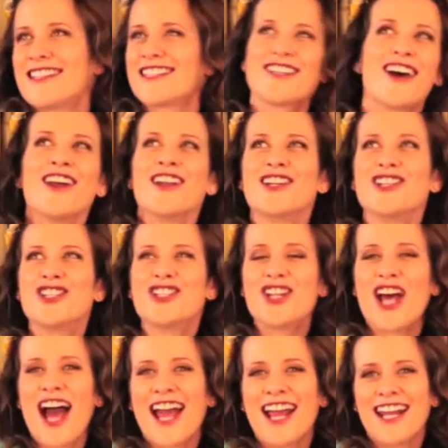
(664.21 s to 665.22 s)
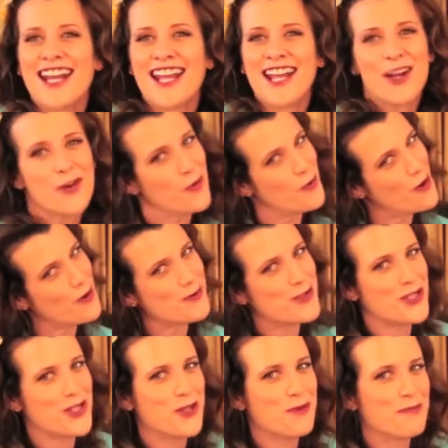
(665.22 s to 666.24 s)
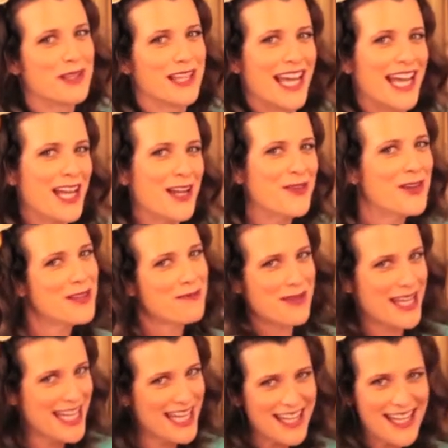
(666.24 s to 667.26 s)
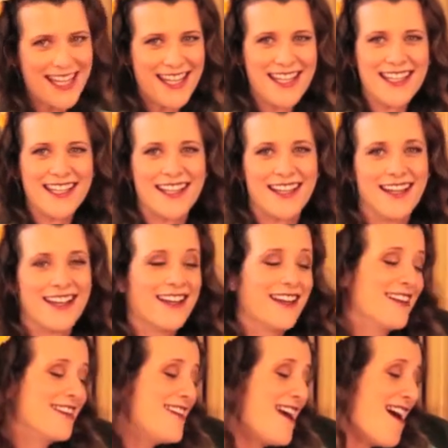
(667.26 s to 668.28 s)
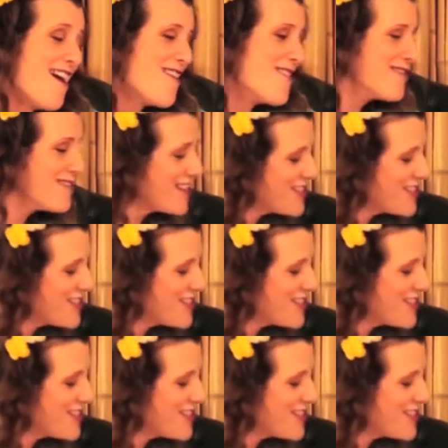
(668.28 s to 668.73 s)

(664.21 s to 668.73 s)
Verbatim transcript: the sun is shining, won't you play with me? Now,